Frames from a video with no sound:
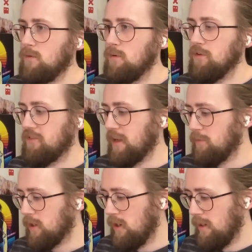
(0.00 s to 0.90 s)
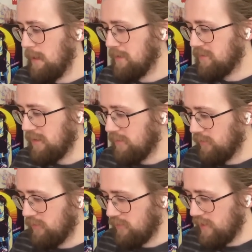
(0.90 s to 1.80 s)
Well, we'll see. We got how many
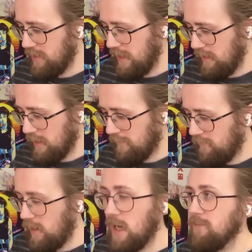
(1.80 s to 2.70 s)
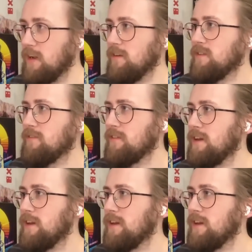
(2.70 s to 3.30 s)
seasons to find out? Like 5 left after